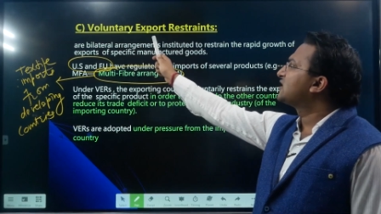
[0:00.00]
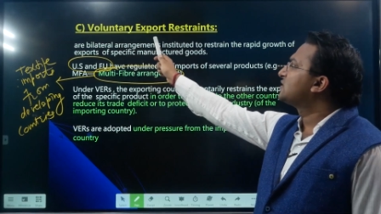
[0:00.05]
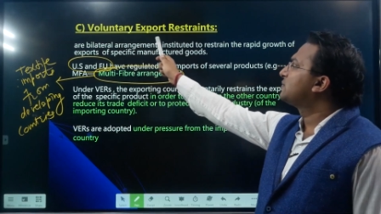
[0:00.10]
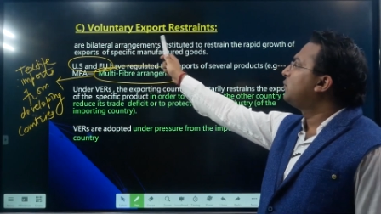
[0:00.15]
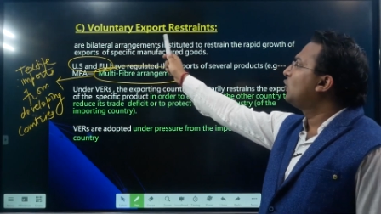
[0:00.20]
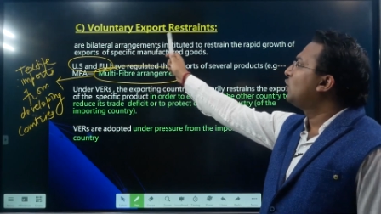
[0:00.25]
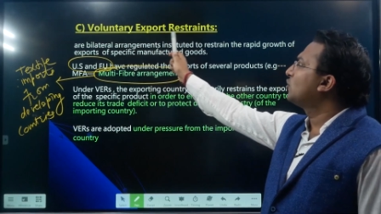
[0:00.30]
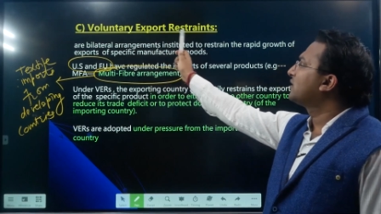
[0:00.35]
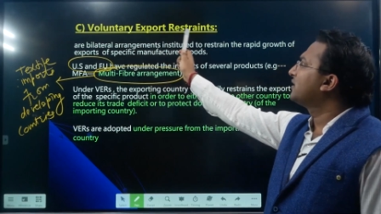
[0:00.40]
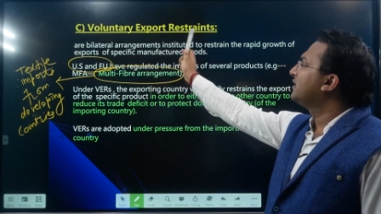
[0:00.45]

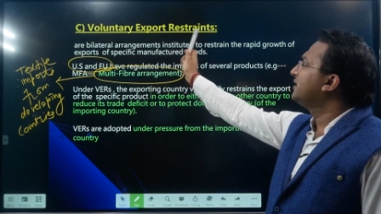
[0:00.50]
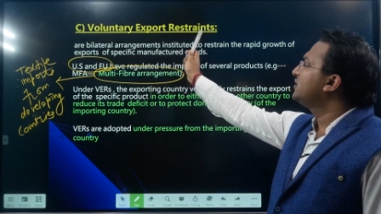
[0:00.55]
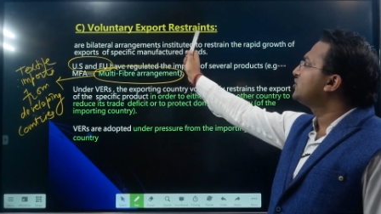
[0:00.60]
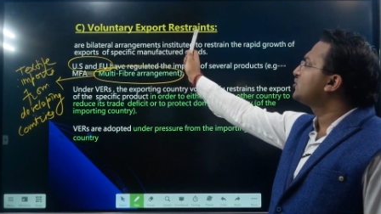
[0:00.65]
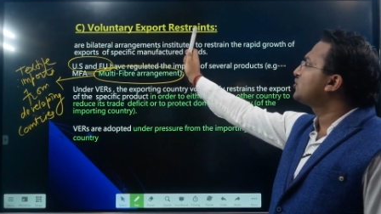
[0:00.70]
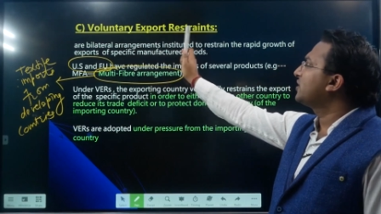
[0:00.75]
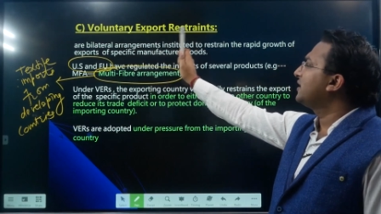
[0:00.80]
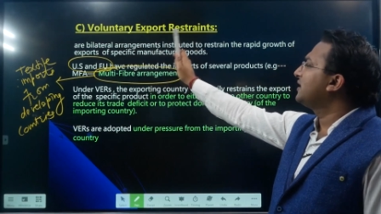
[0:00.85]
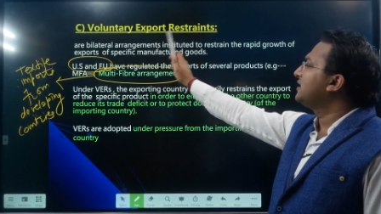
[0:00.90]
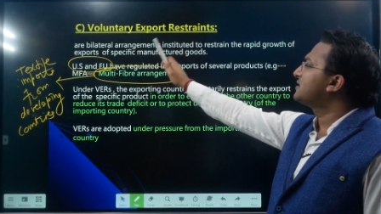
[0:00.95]
export
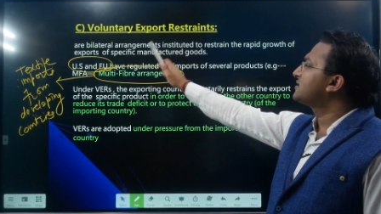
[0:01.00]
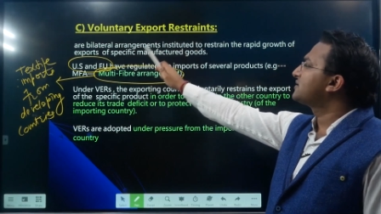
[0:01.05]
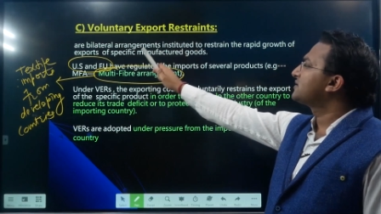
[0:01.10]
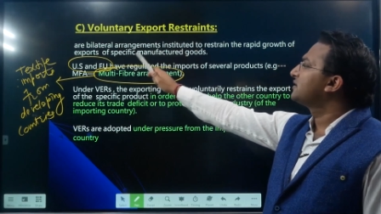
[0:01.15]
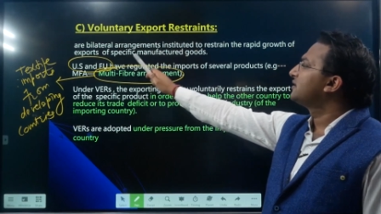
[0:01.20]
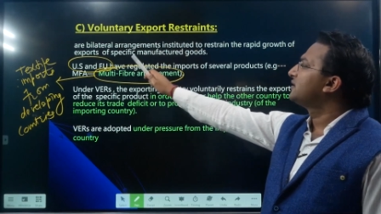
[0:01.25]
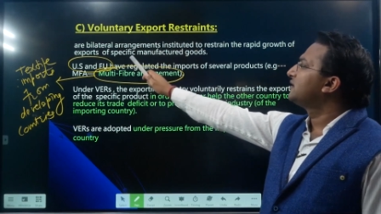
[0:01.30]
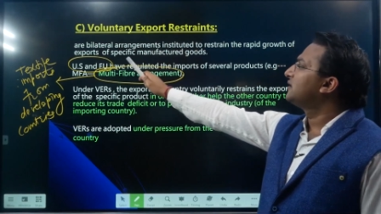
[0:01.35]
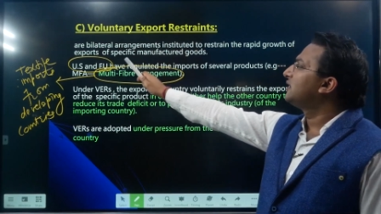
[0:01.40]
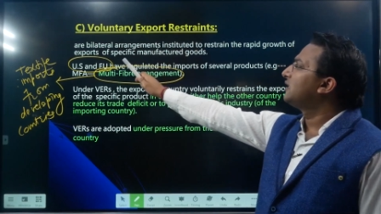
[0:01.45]

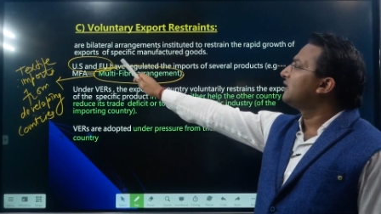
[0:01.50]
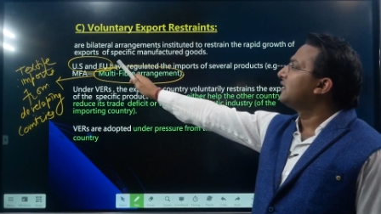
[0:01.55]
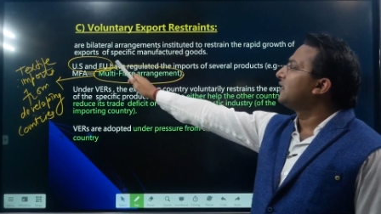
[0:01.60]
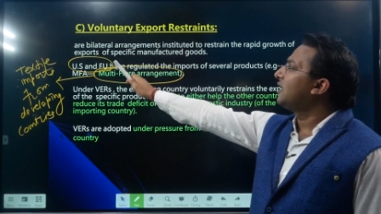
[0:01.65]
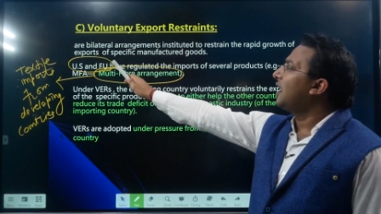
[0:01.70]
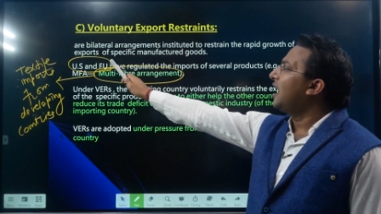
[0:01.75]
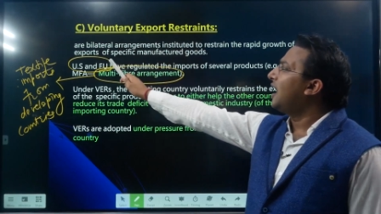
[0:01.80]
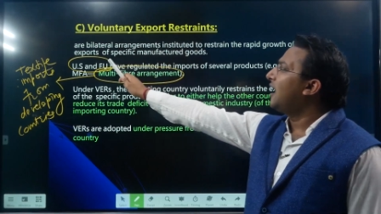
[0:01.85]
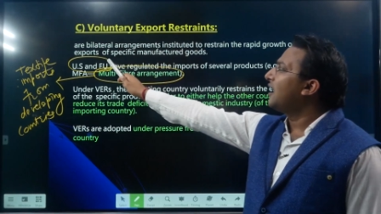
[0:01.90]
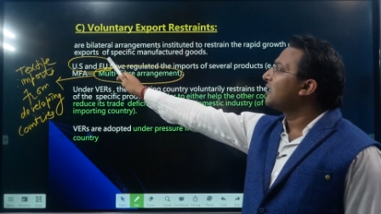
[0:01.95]
restraints
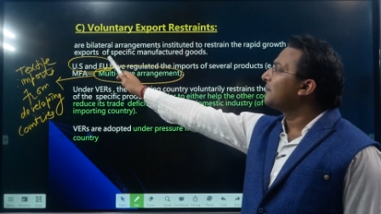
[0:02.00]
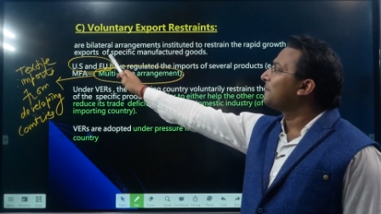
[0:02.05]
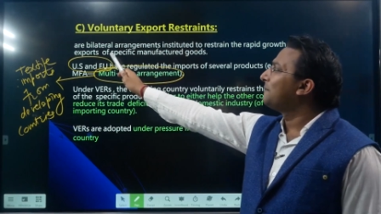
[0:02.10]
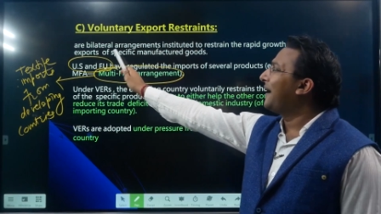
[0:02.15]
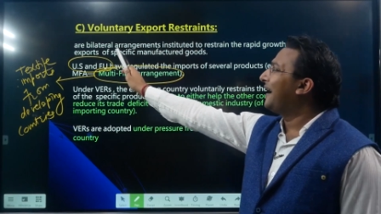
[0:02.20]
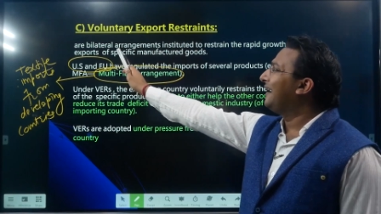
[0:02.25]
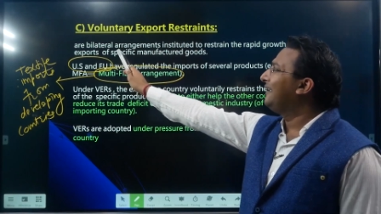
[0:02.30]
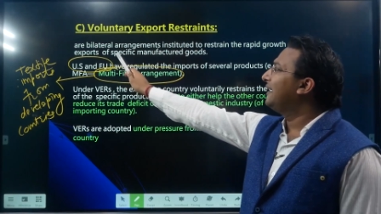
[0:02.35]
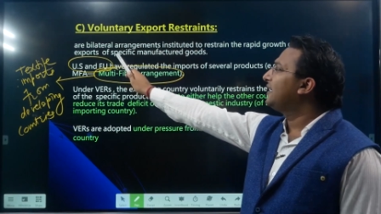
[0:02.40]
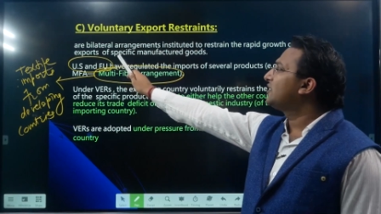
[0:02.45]
are
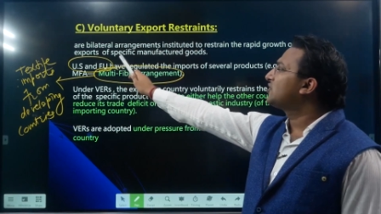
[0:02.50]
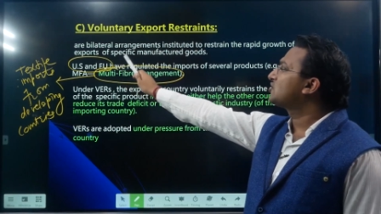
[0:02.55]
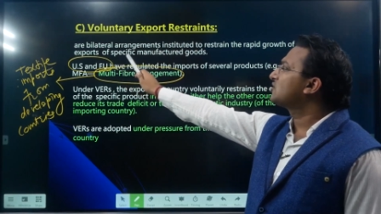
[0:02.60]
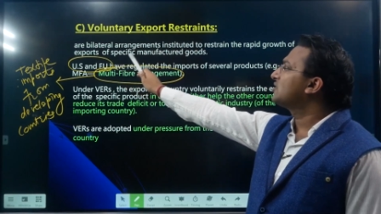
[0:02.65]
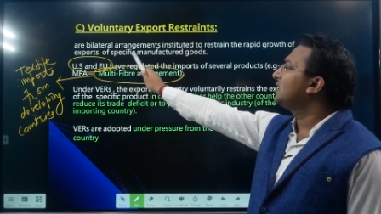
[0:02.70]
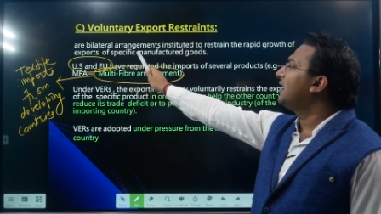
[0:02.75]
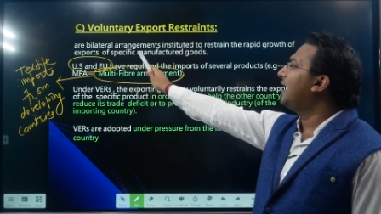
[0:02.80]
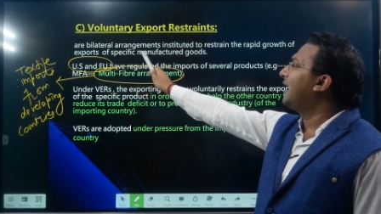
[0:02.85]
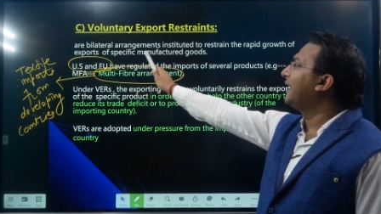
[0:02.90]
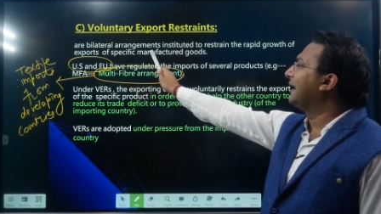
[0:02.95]

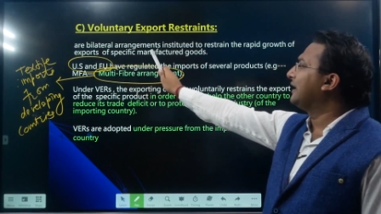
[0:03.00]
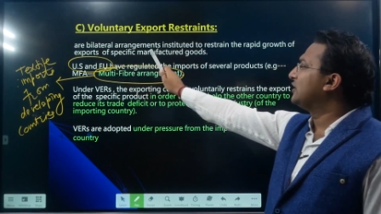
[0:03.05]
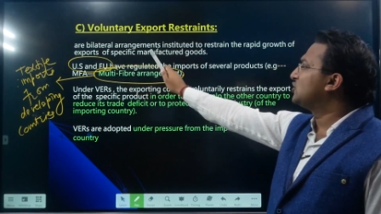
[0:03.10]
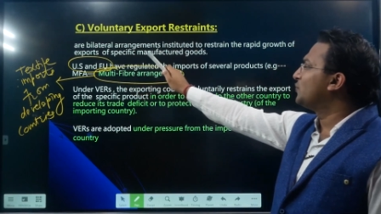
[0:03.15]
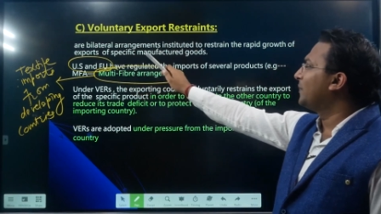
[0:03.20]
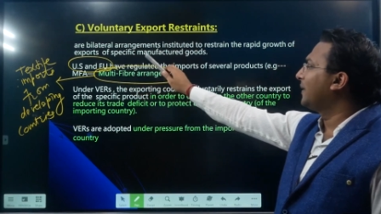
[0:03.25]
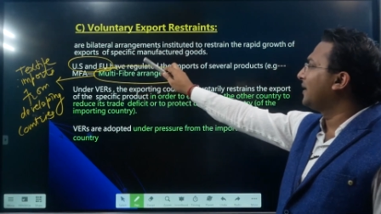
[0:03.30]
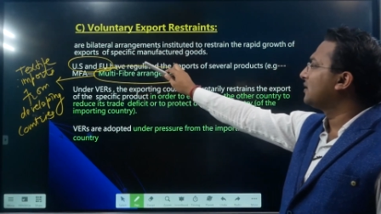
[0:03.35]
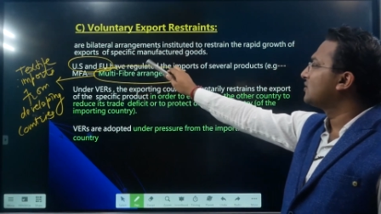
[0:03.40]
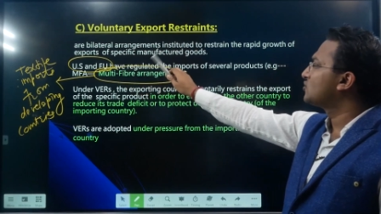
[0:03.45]
bilateral
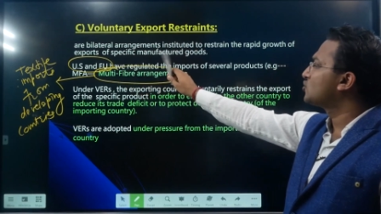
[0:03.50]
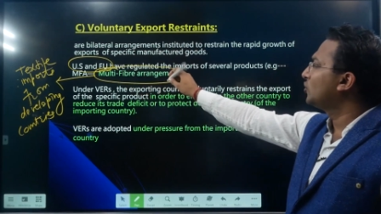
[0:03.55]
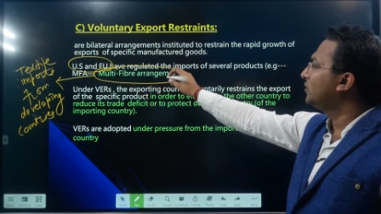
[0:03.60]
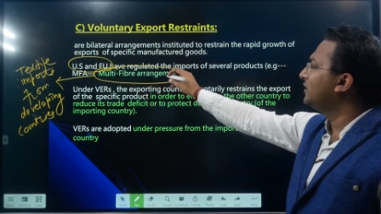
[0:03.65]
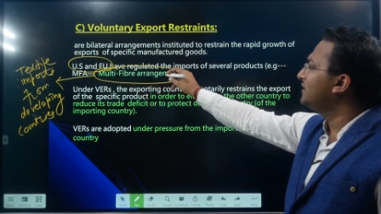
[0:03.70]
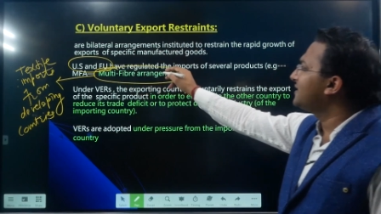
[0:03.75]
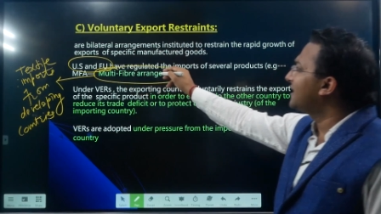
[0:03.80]
arrangements. So